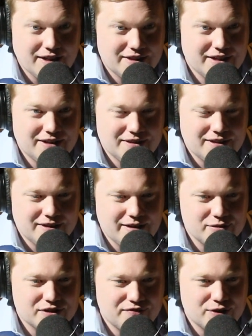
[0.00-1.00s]
They didn't.
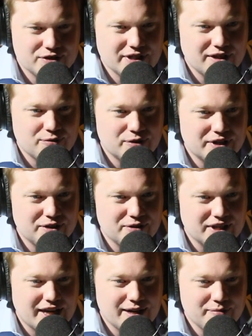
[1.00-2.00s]
That was the first thing. We're
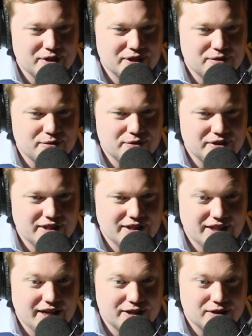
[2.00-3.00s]
going to do an accountability
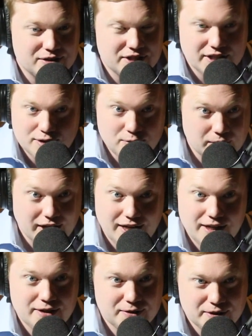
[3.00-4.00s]
review. They didn't call, say,
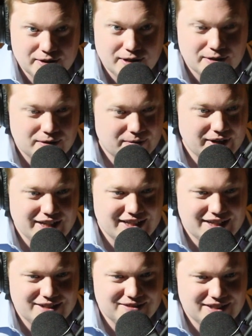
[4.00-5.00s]
"You okay? Your daughter all
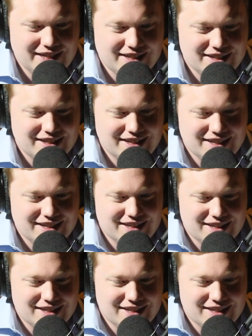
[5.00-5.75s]
right?" They didn't do that.